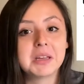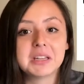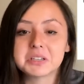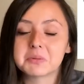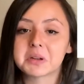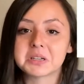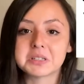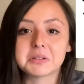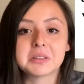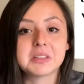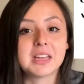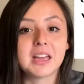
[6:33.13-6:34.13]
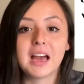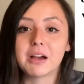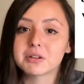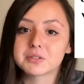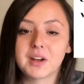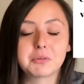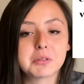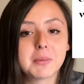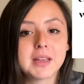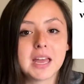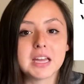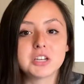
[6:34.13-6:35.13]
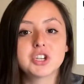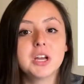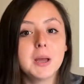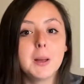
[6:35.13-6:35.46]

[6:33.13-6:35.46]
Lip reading: I didn't want to deal with it. I was fine with my edge.